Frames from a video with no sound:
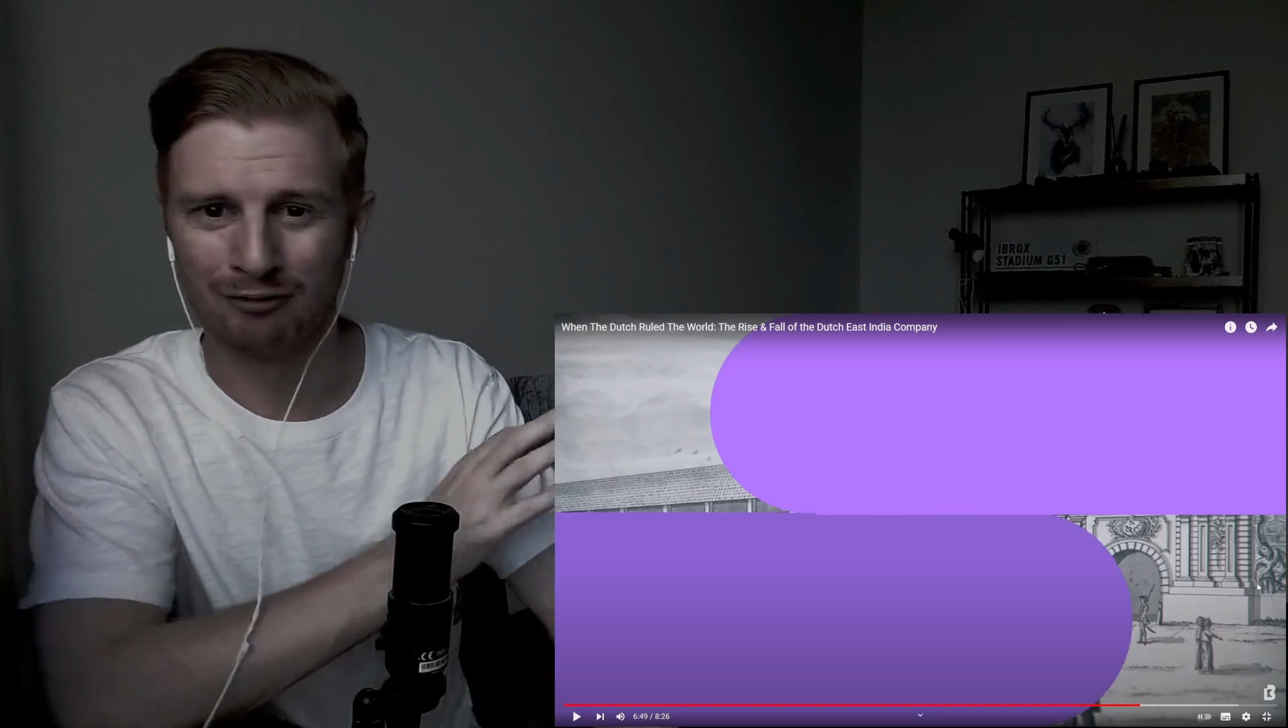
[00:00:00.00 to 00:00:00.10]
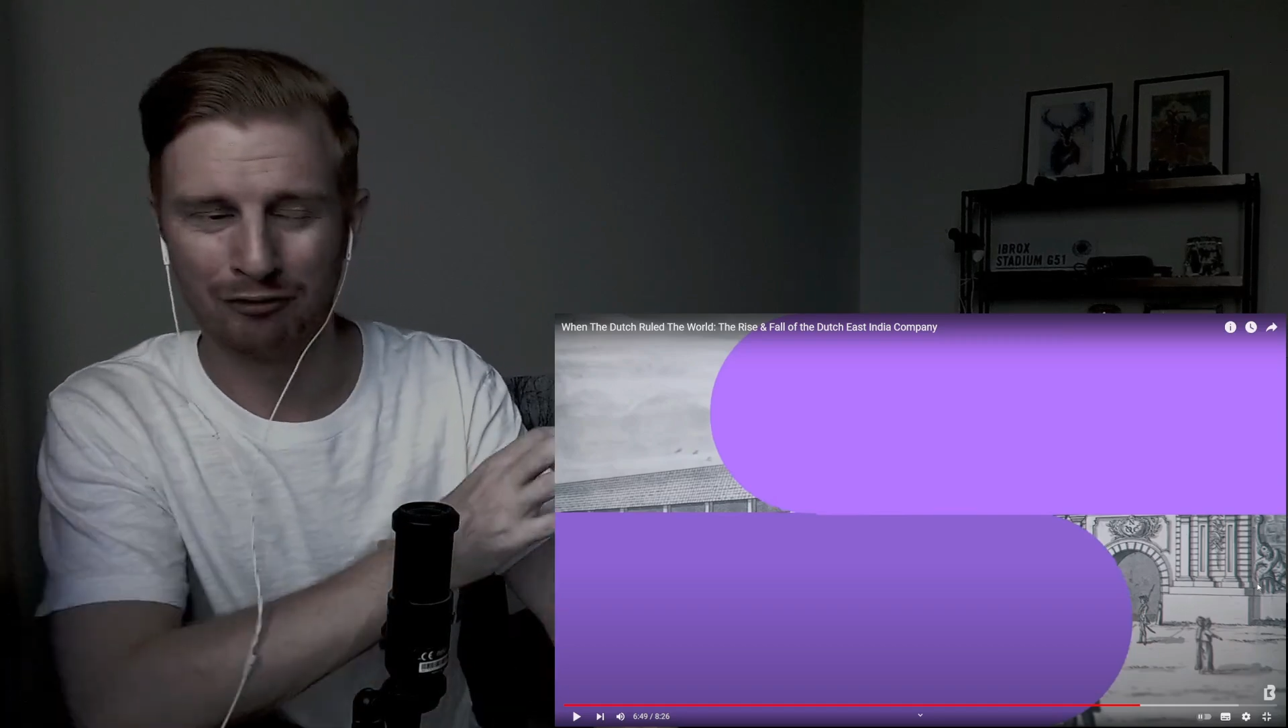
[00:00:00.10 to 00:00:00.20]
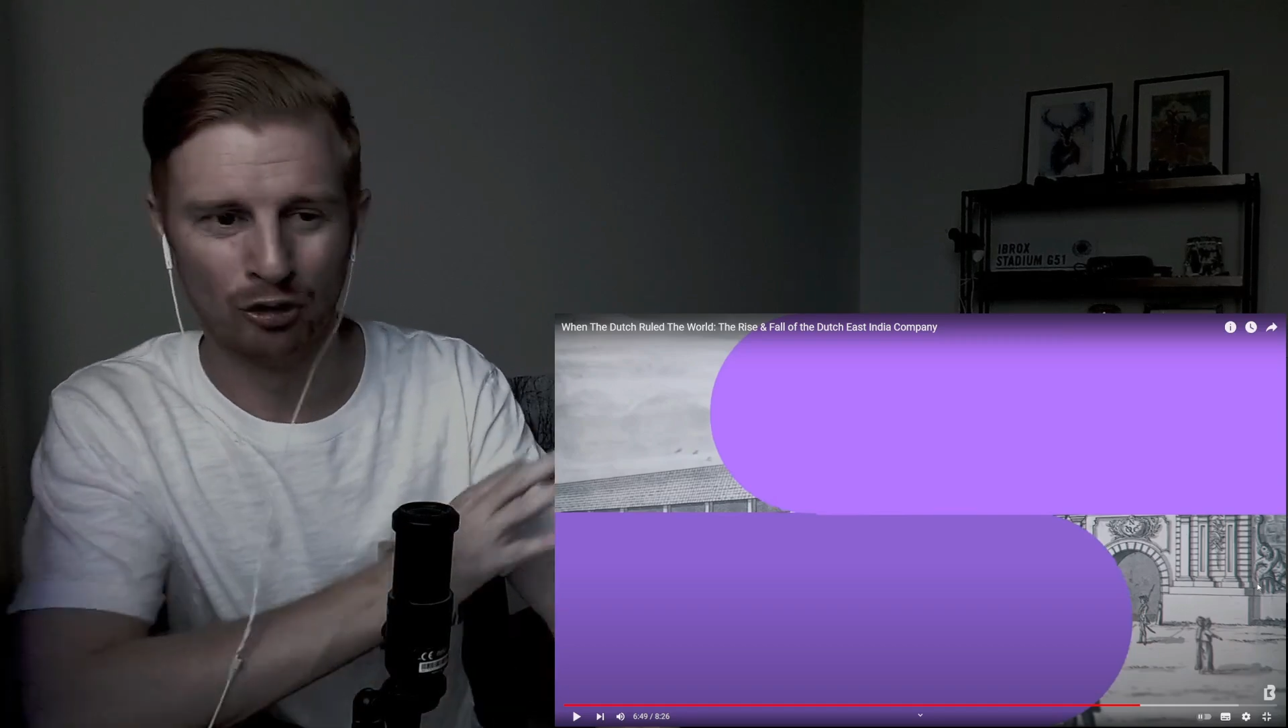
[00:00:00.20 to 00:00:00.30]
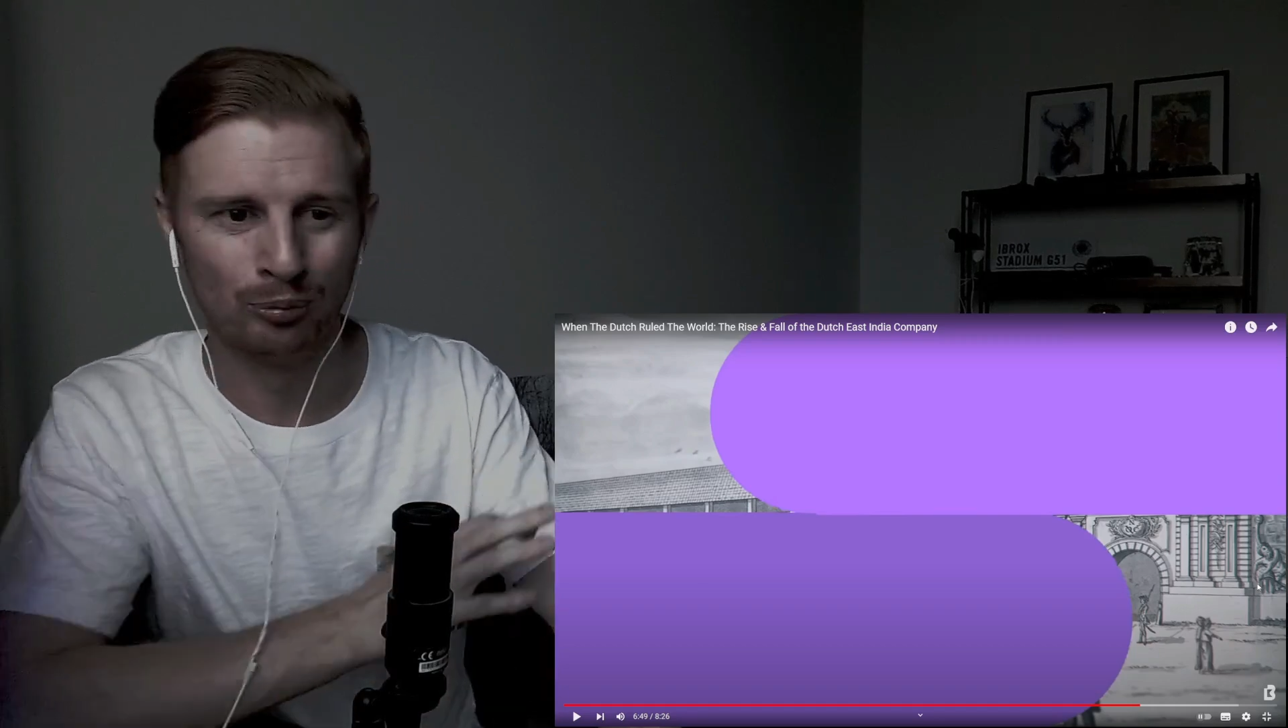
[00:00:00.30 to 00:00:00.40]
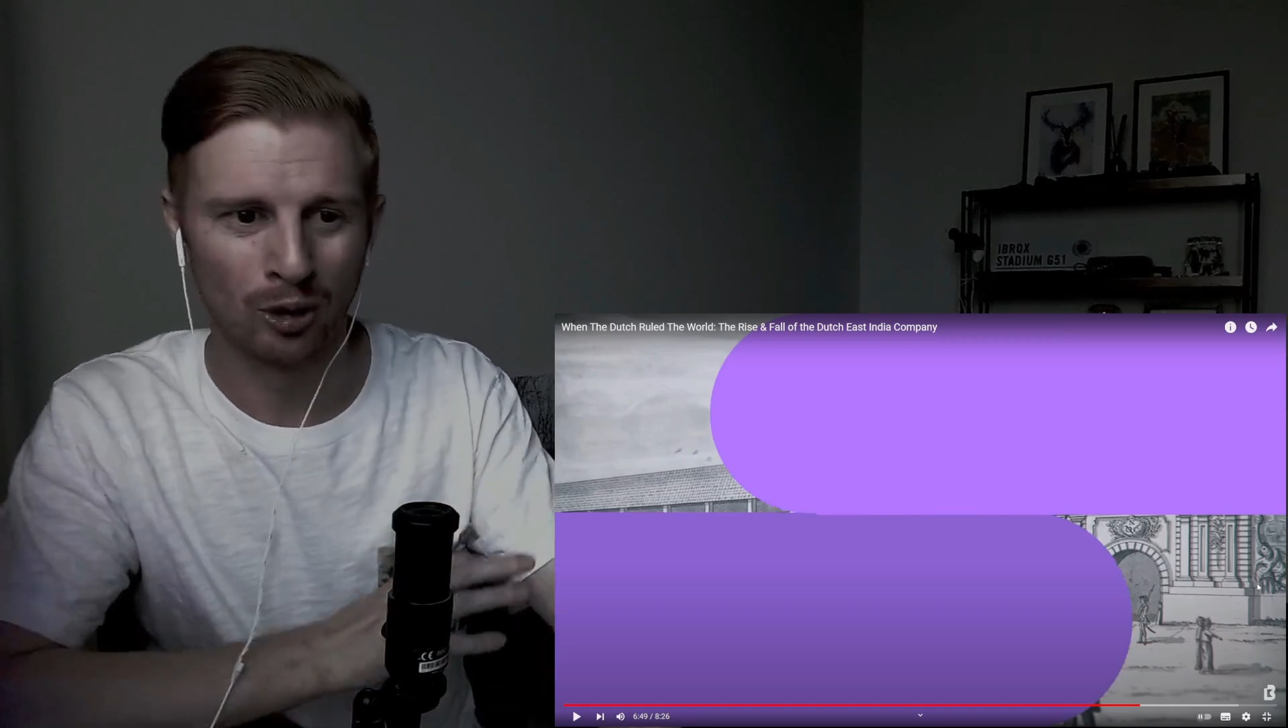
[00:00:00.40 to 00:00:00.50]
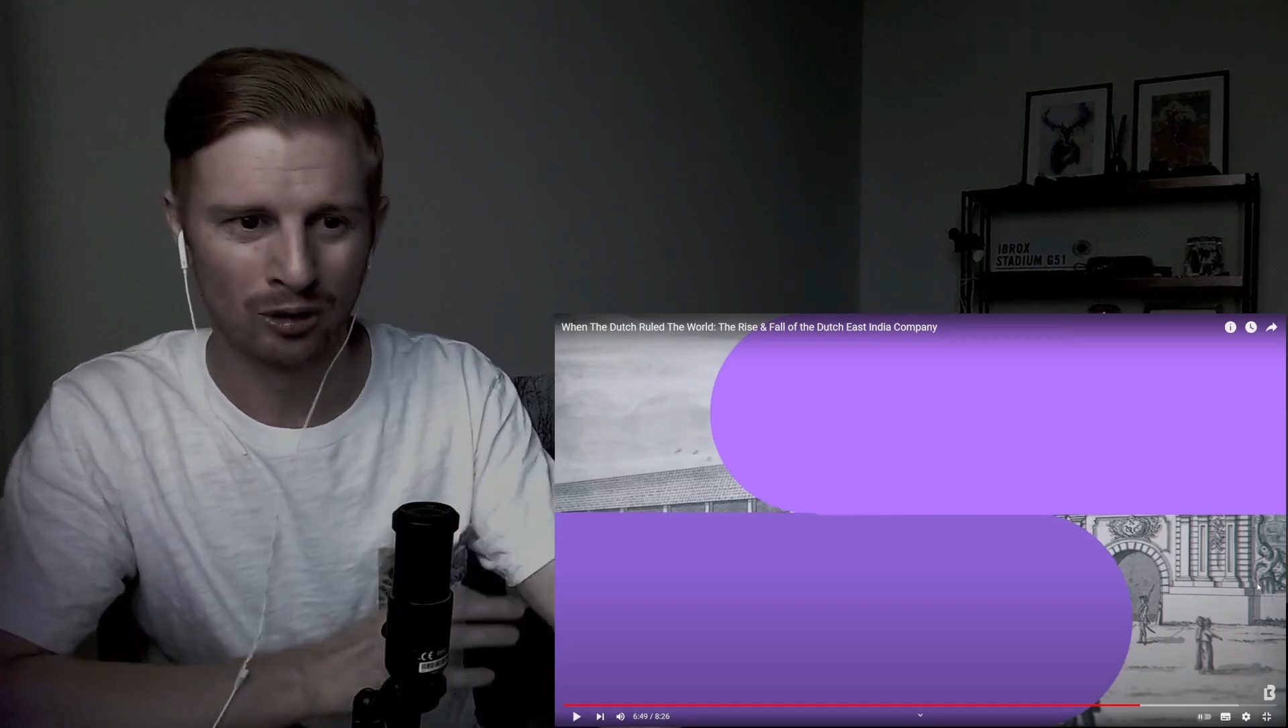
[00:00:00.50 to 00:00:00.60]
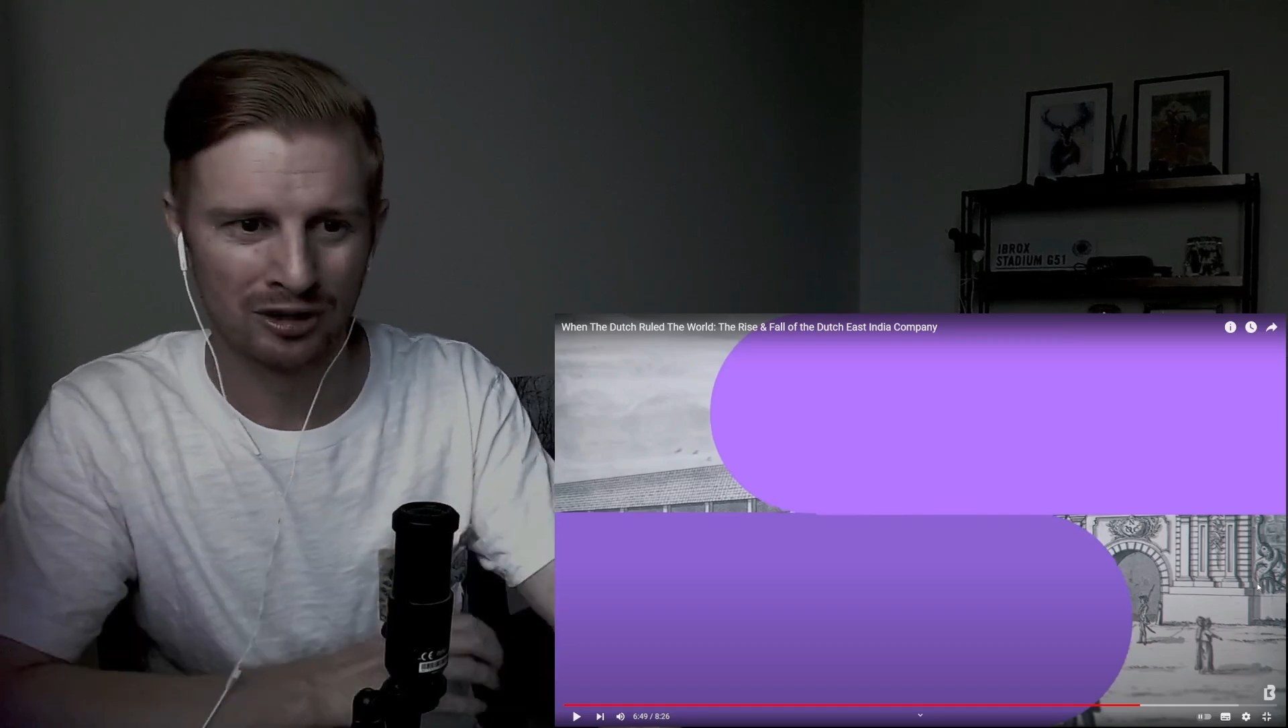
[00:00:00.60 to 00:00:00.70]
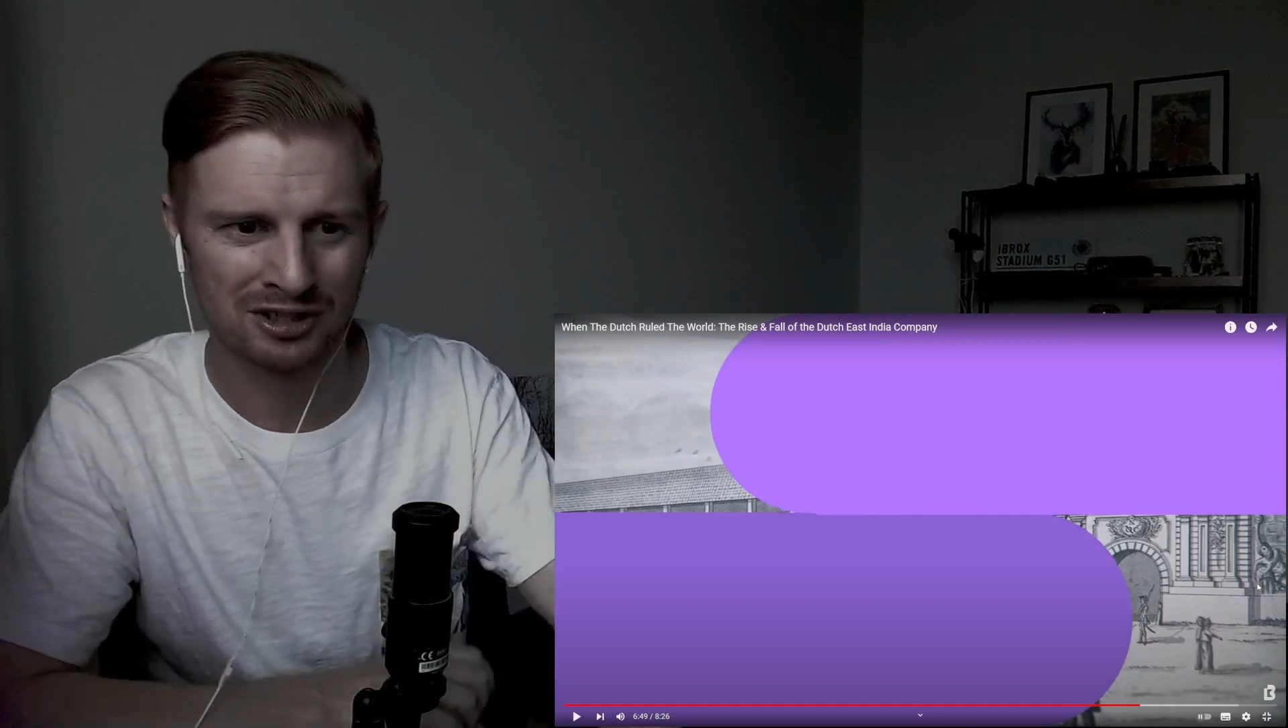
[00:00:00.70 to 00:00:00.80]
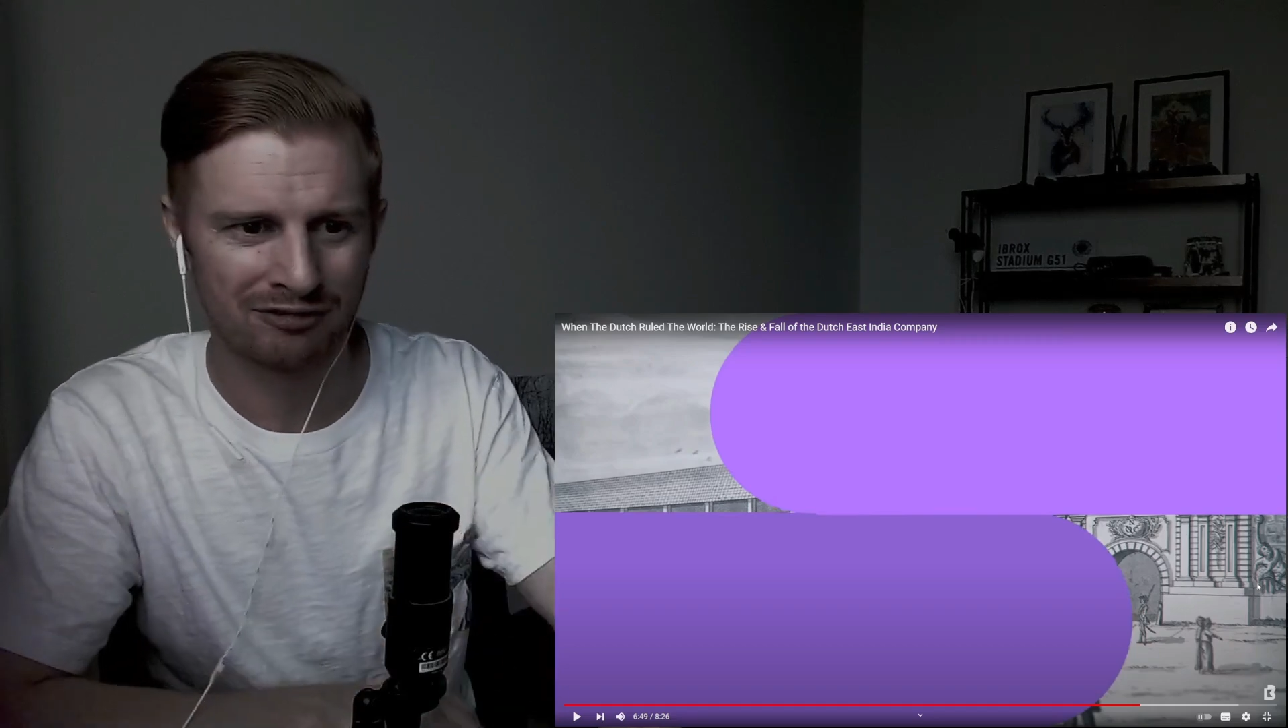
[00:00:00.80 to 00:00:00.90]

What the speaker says: footballers